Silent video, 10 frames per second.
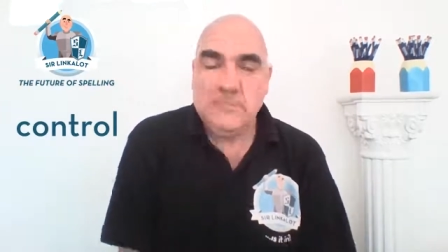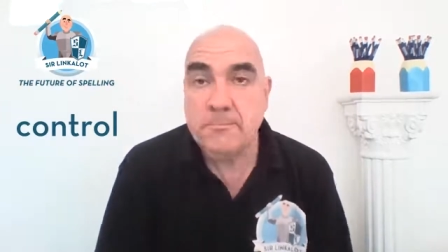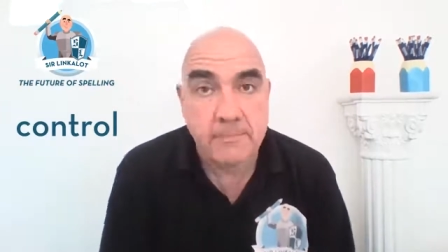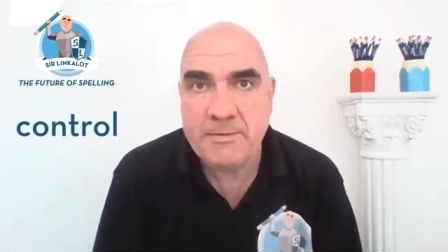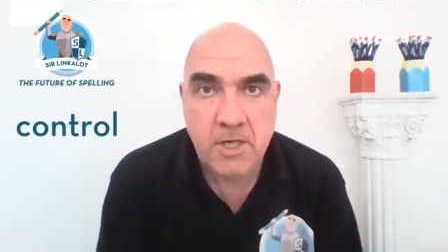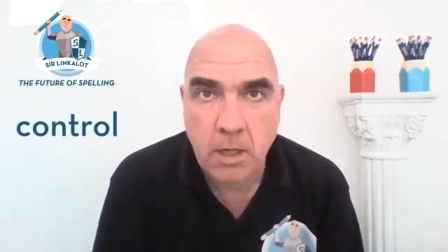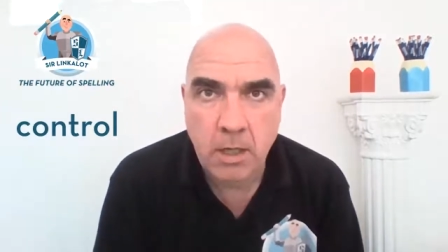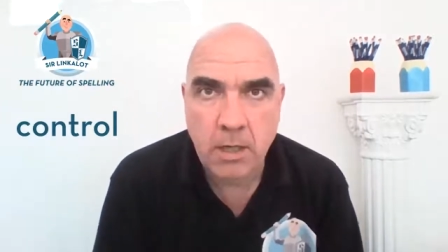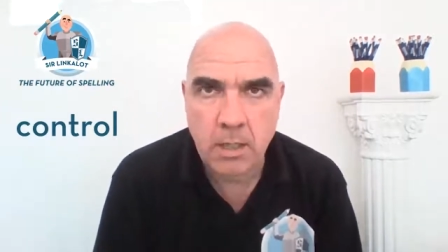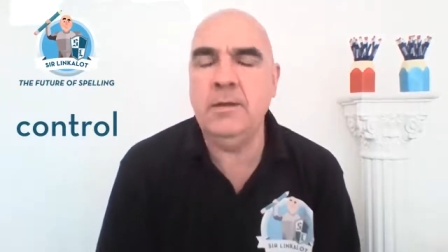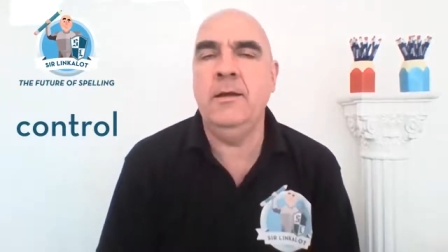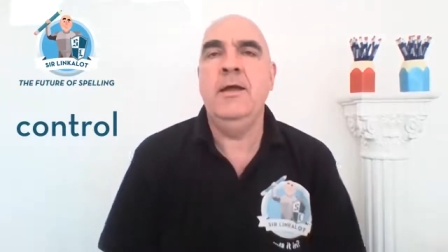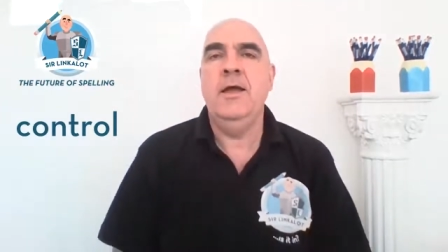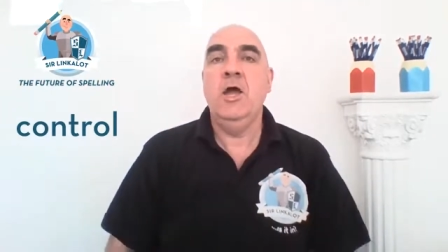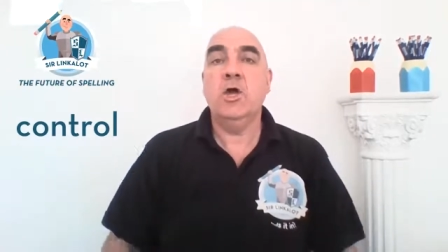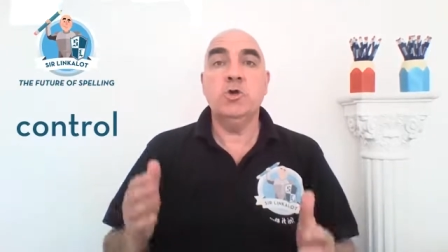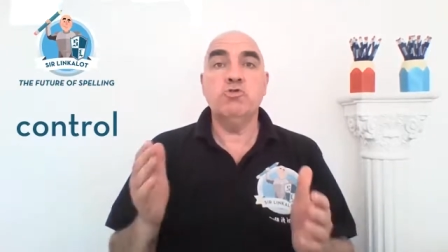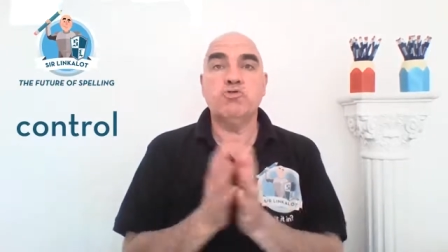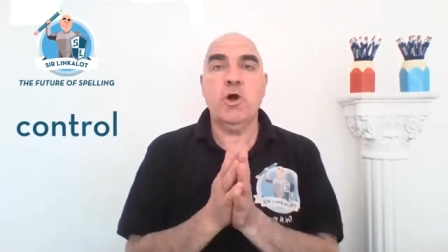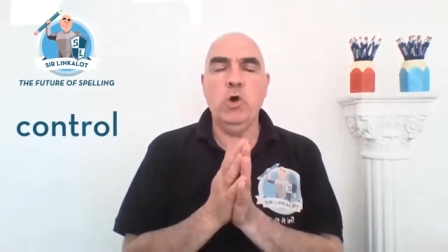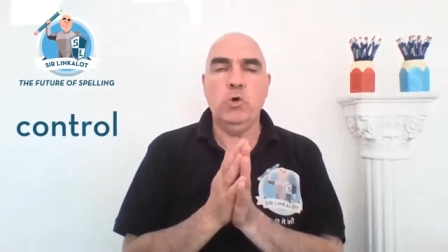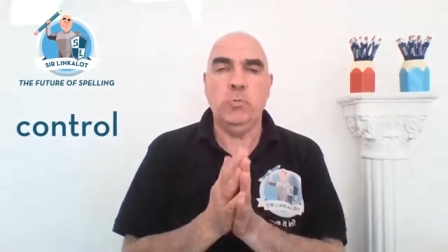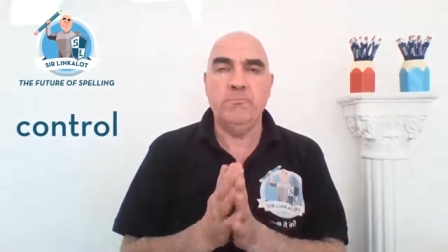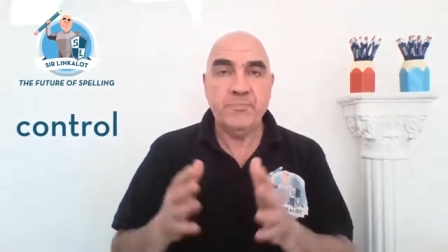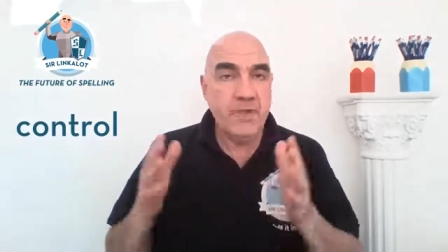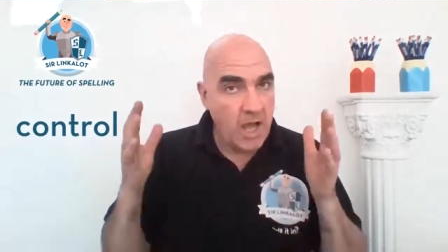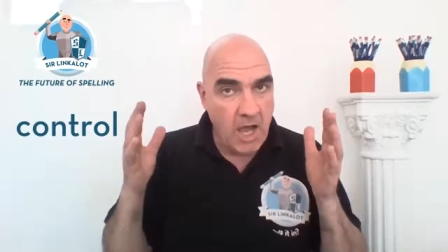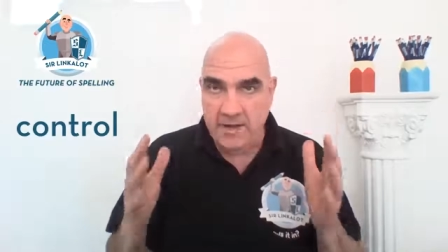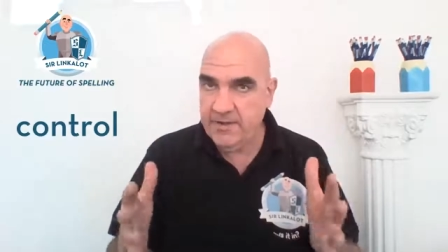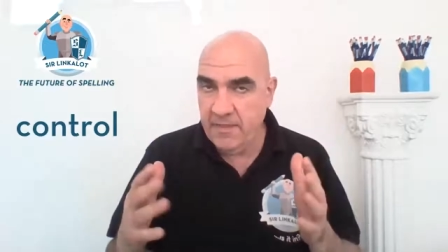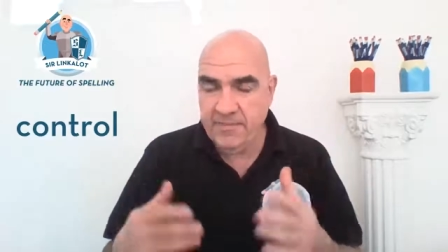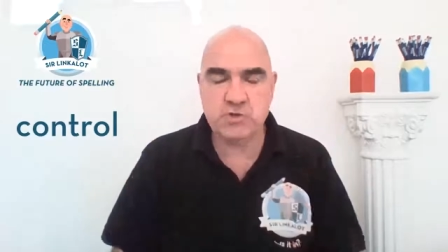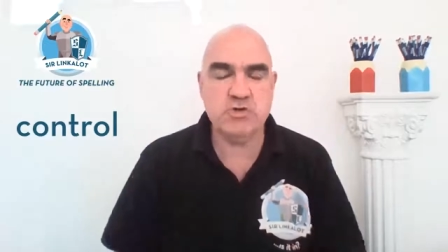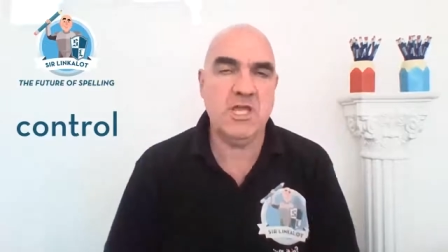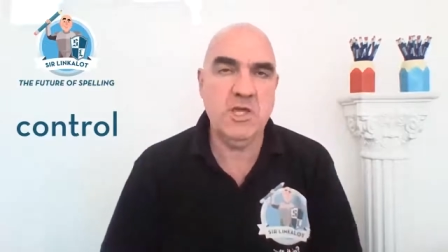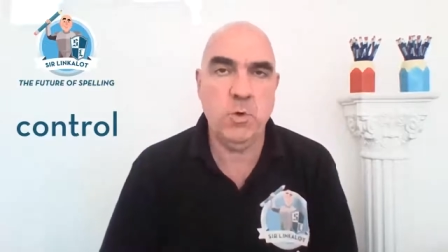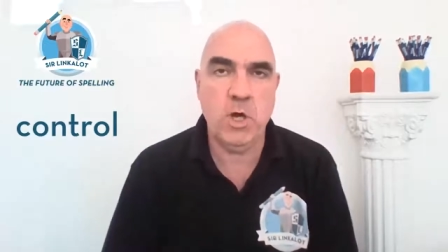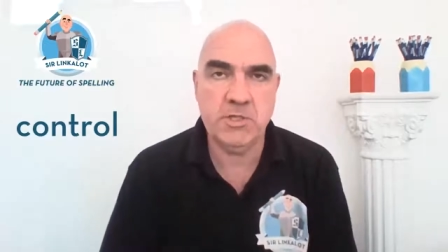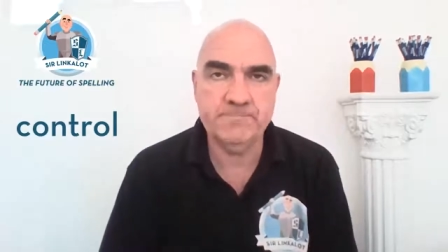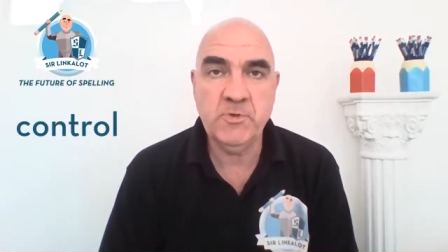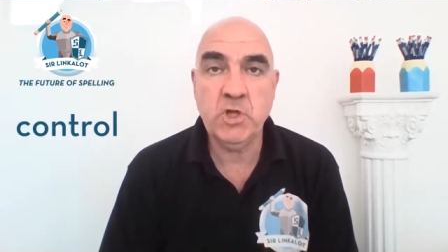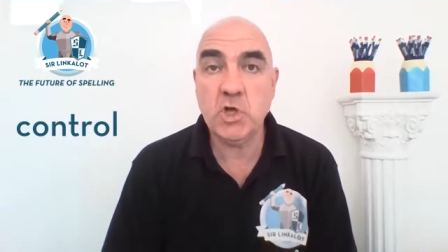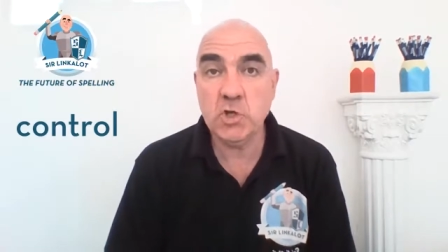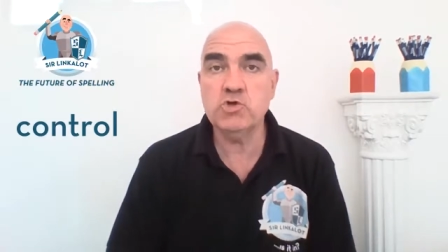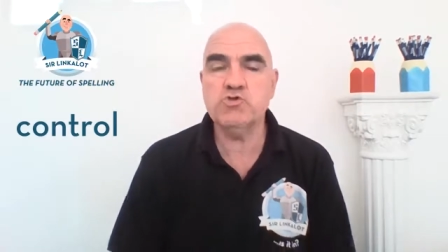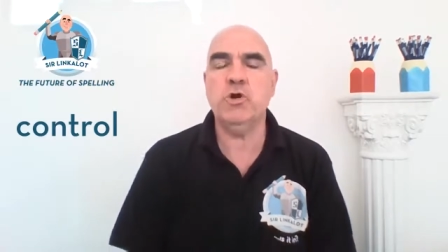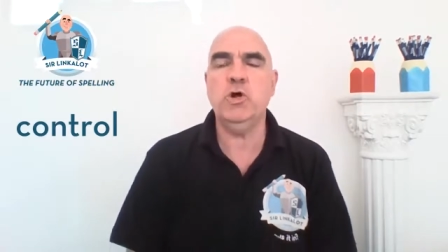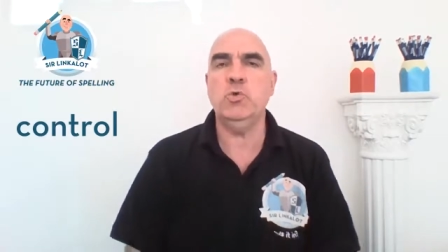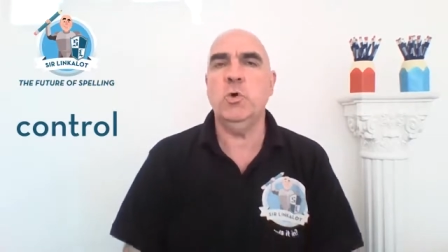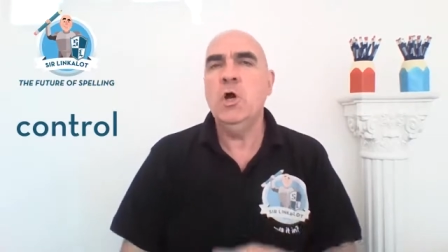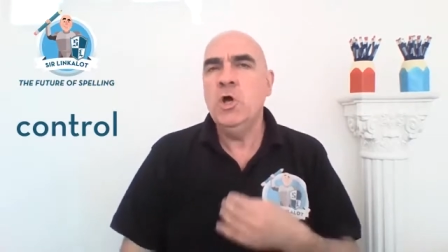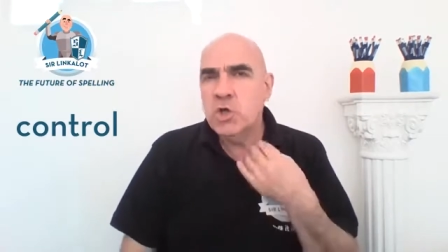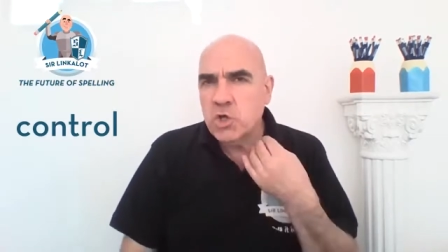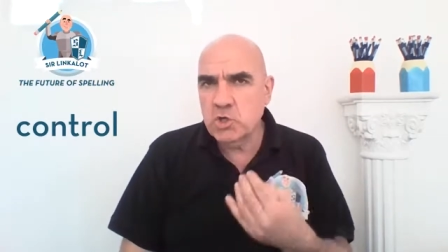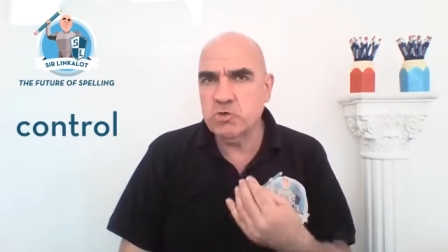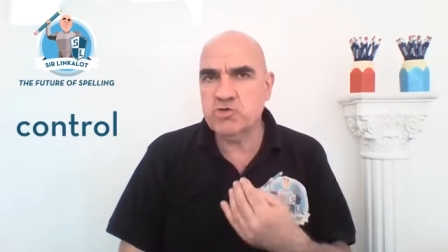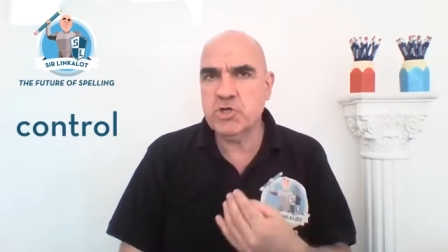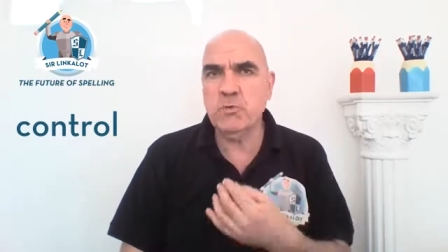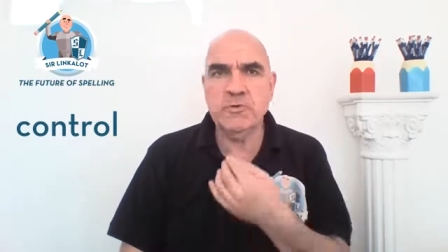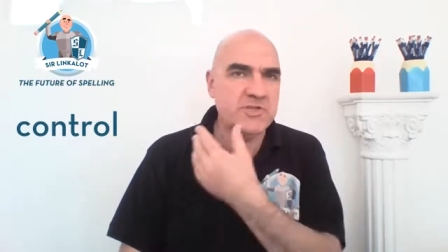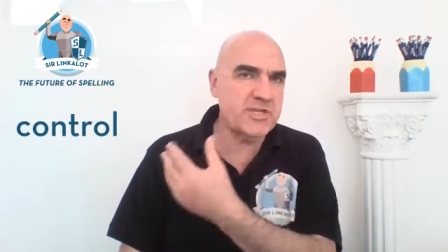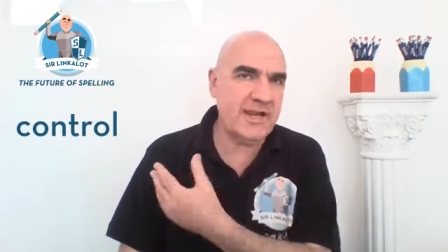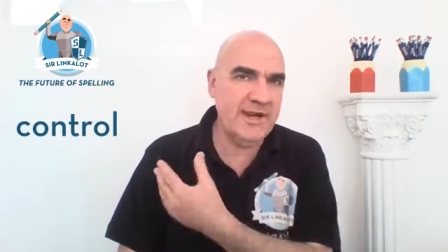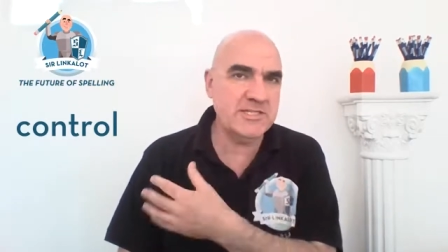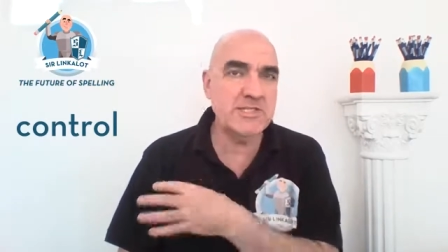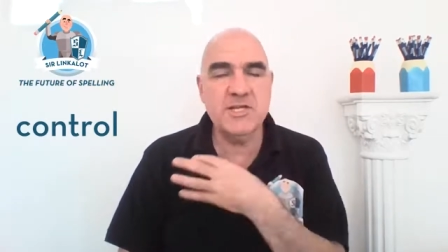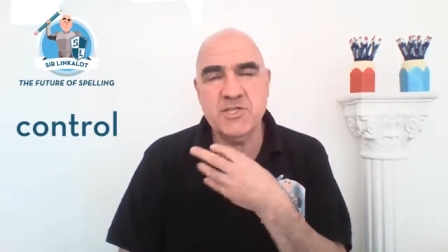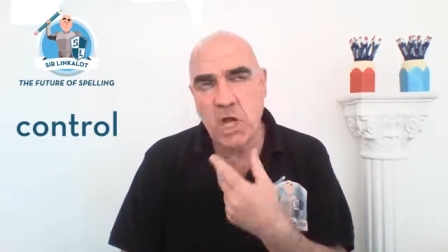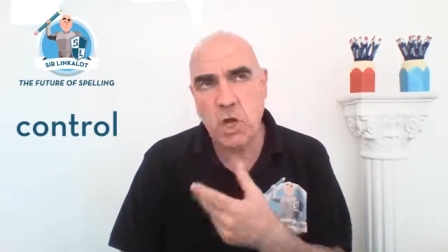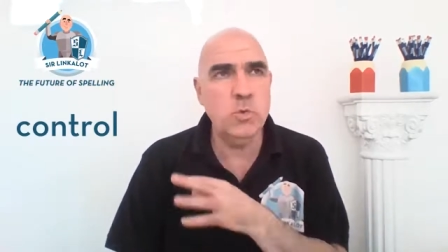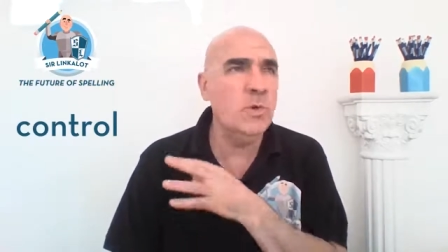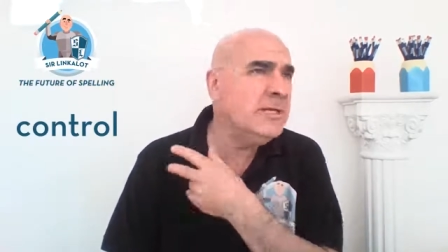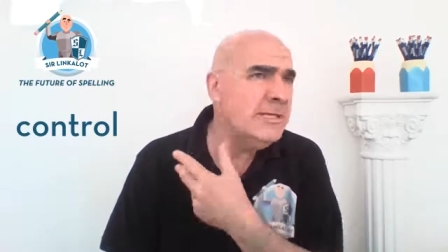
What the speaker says: Maybe not. Control. Another tricky word. Control. Control. The second letter is an O.